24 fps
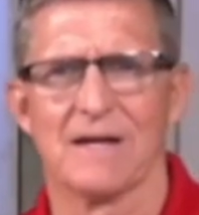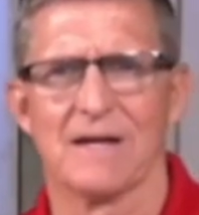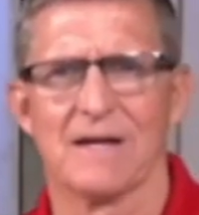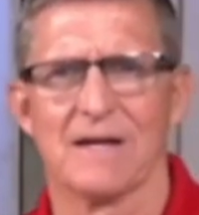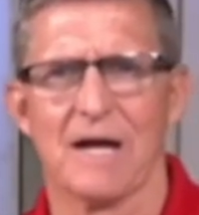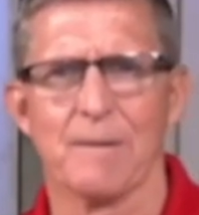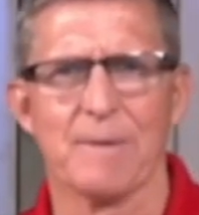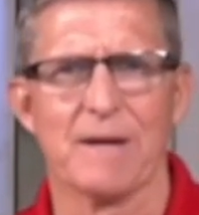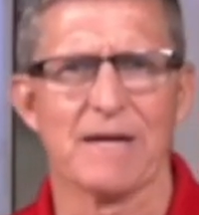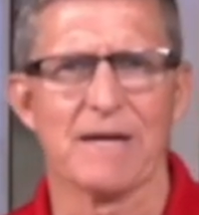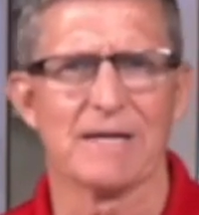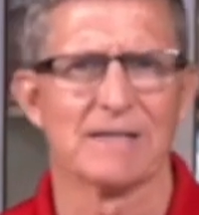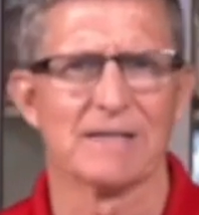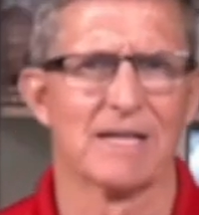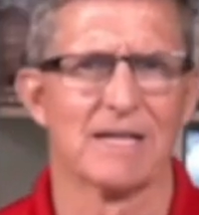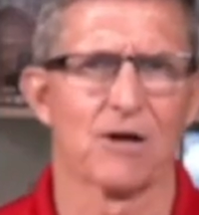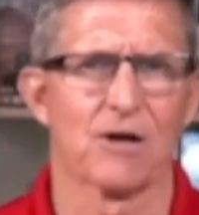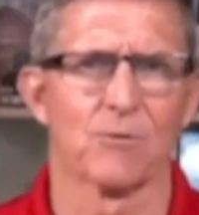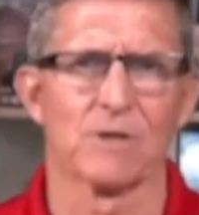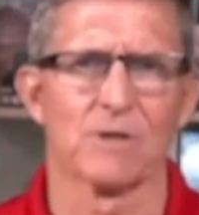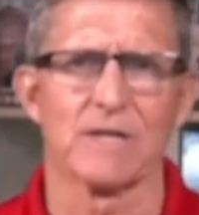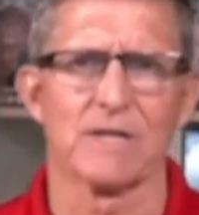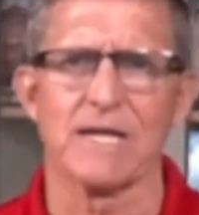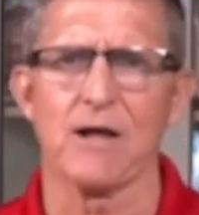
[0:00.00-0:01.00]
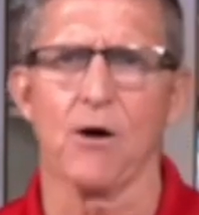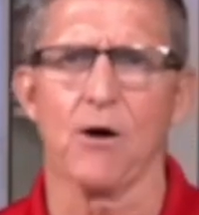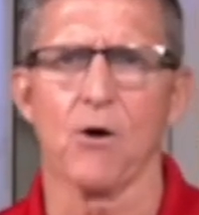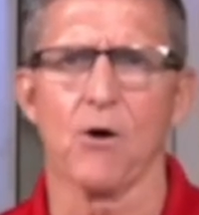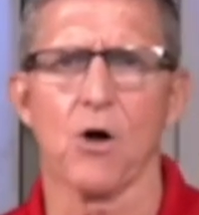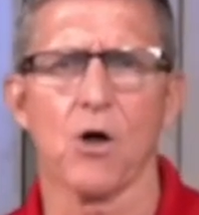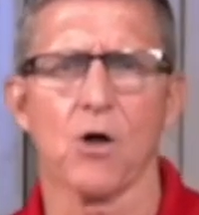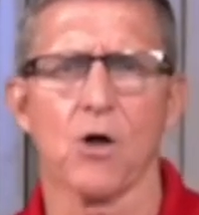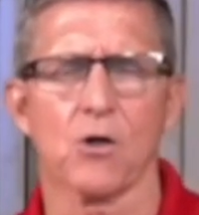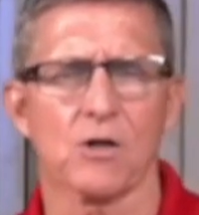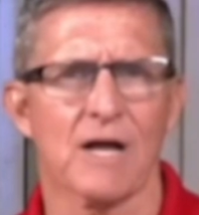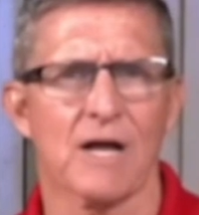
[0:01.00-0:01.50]
literally
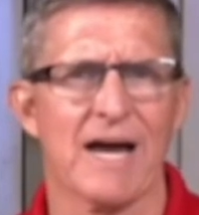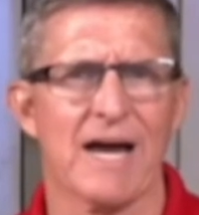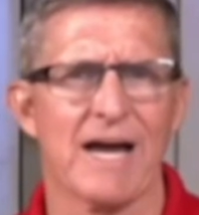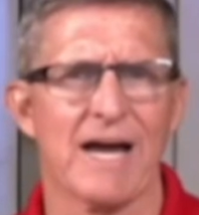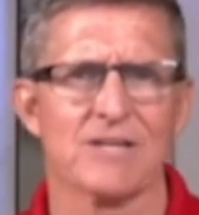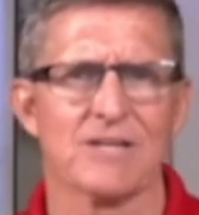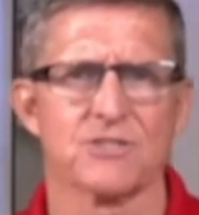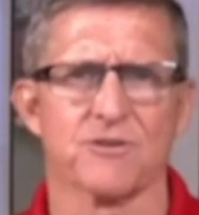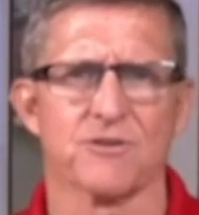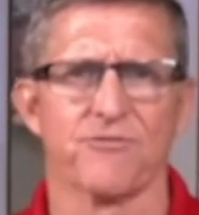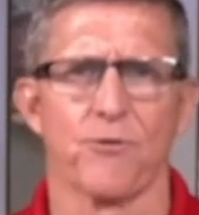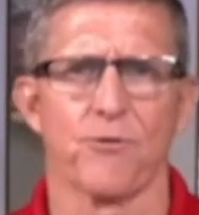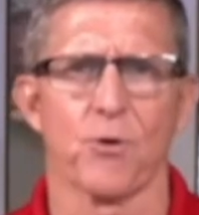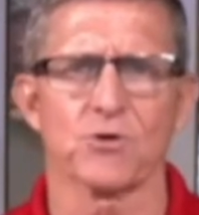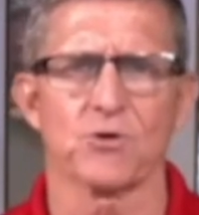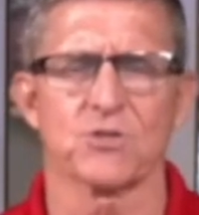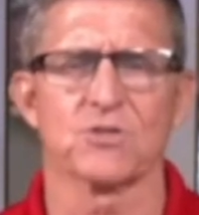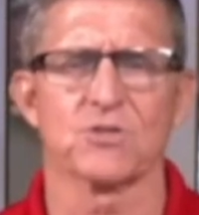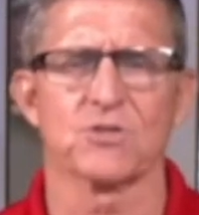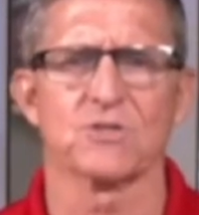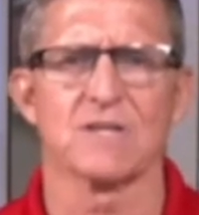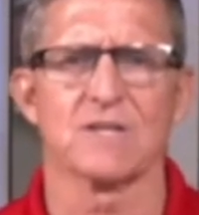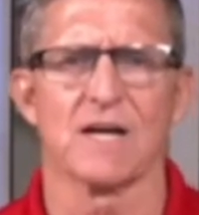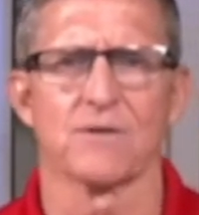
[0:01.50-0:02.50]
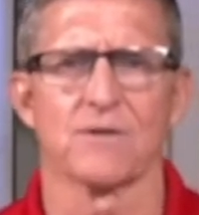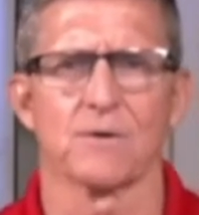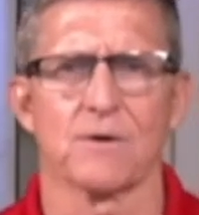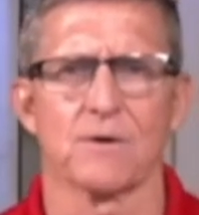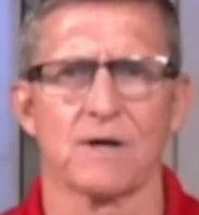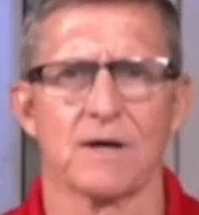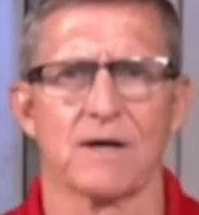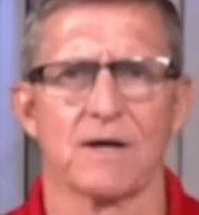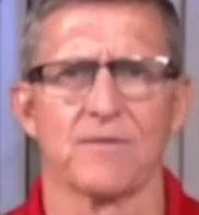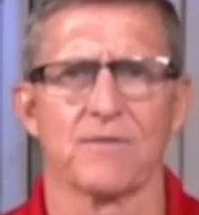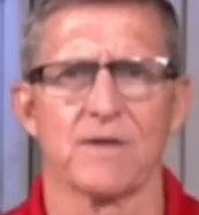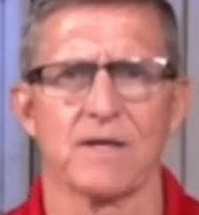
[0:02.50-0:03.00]
all kinds of forces on
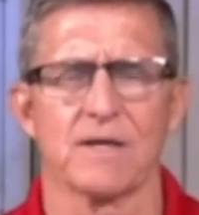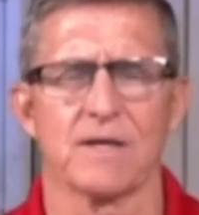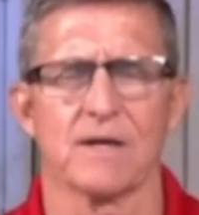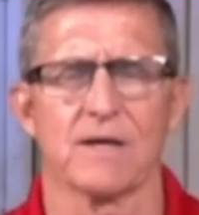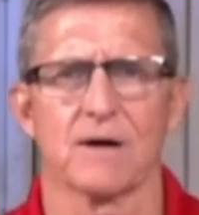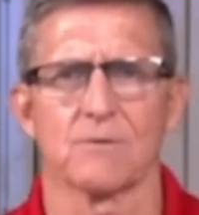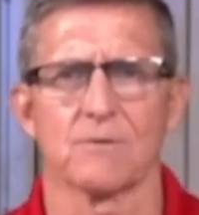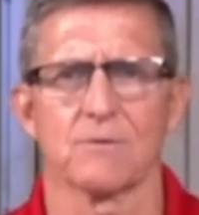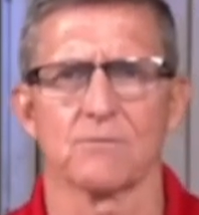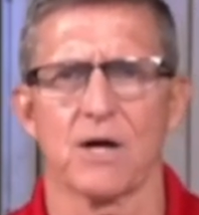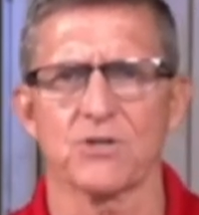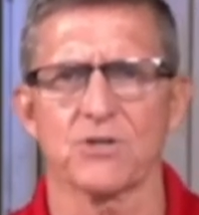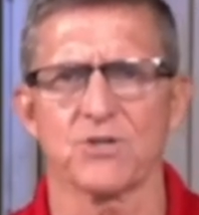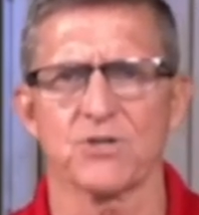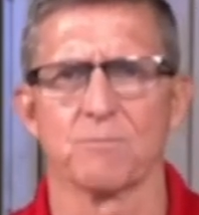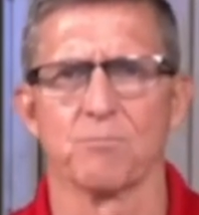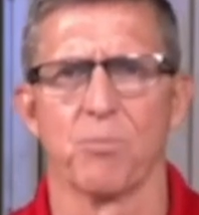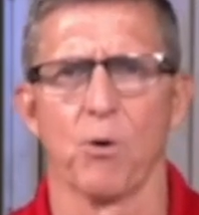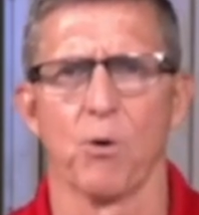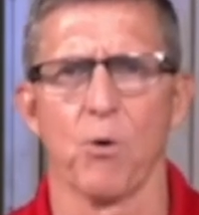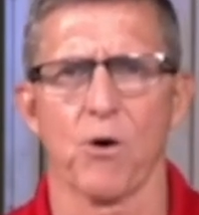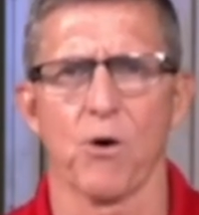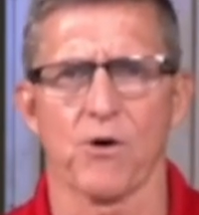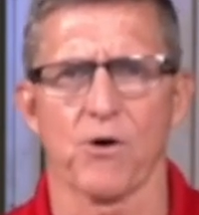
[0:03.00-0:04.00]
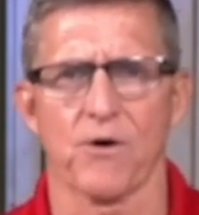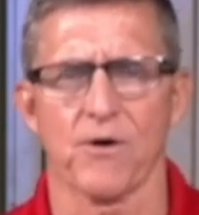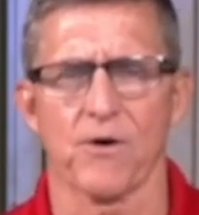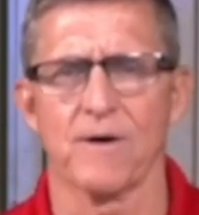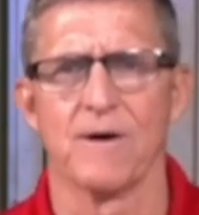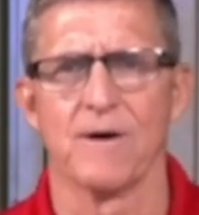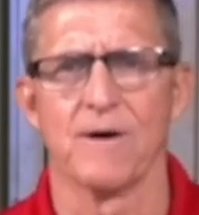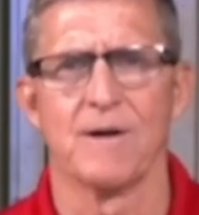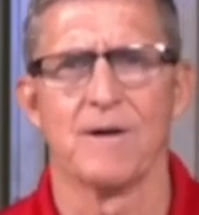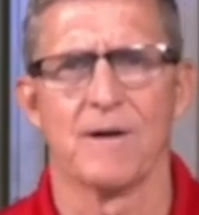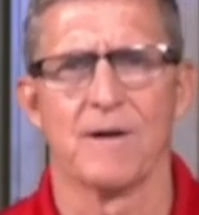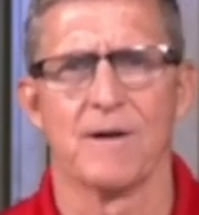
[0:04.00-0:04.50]
the Russian border,